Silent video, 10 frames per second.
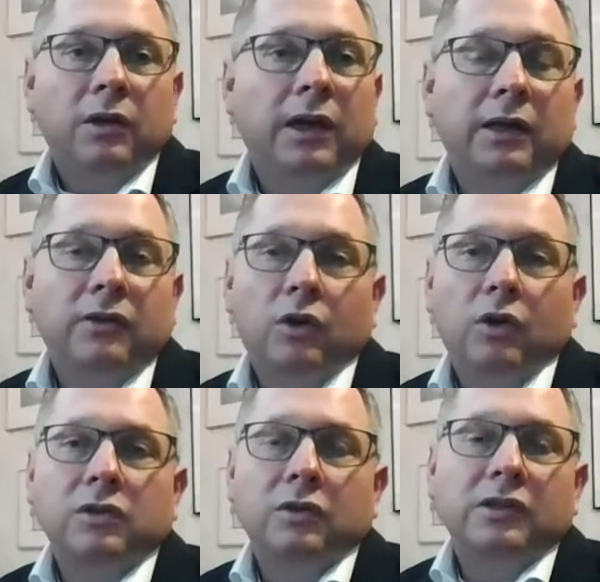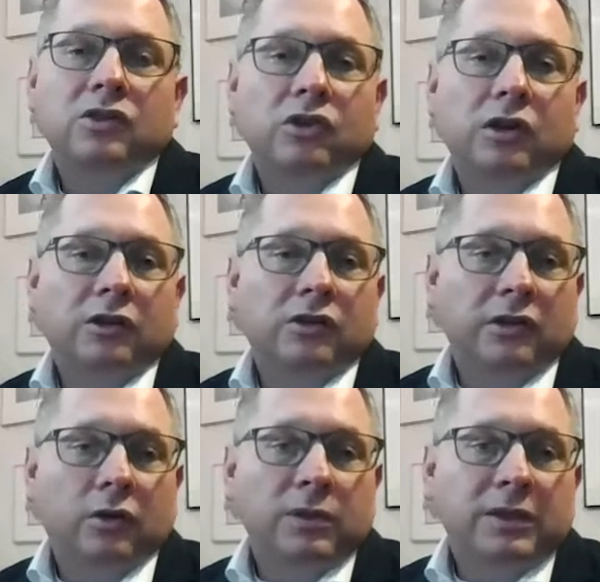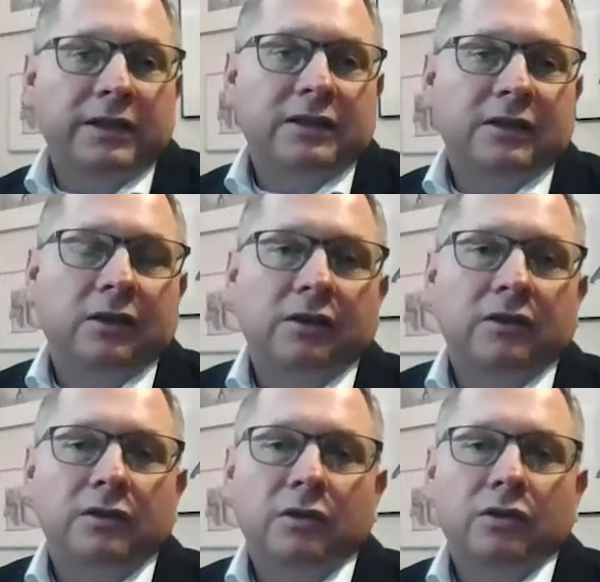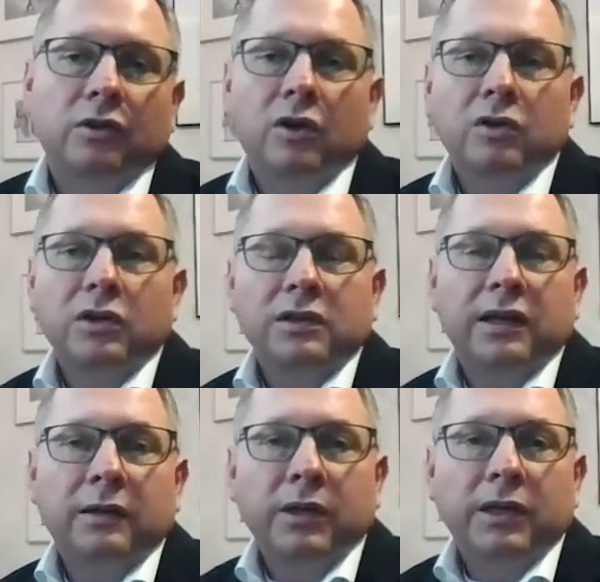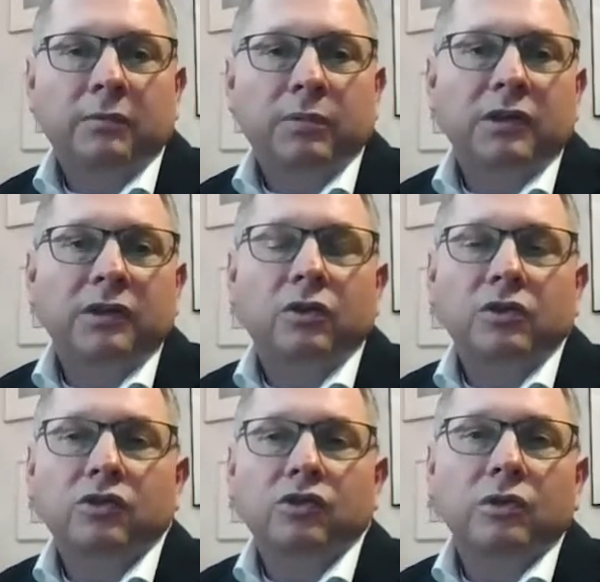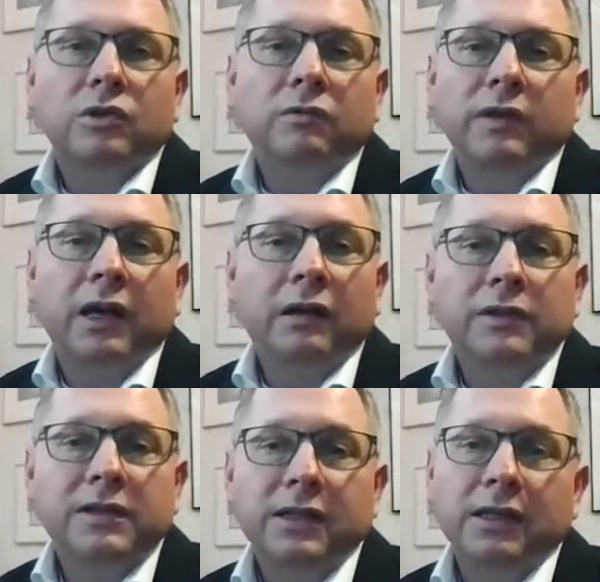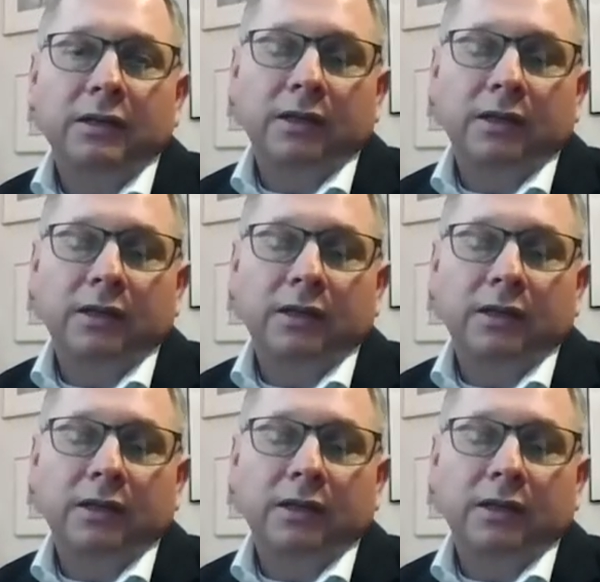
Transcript: And also this chart, obviously it's not the longest time period, but it also shows you we haven't seen